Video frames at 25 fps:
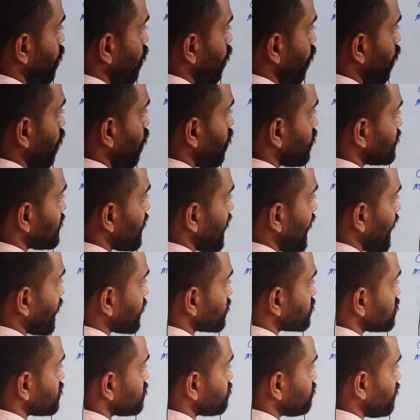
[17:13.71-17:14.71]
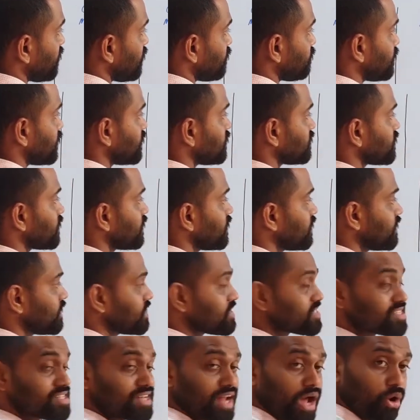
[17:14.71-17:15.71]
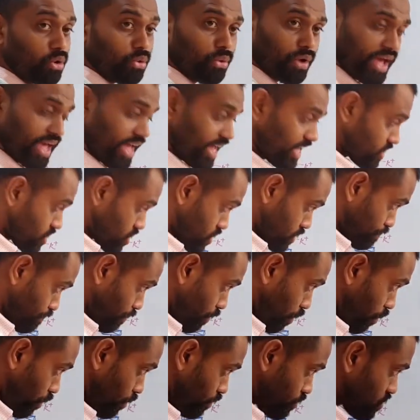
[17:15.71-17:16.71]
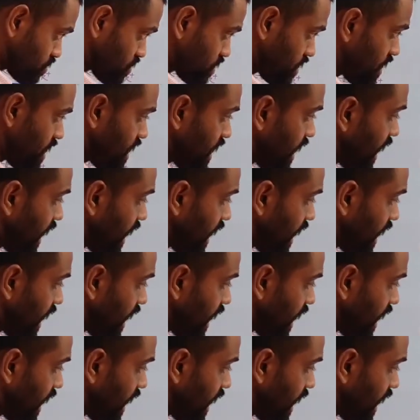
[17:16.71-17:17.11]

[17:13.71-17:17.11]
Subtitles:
on the actin filament is now exposed,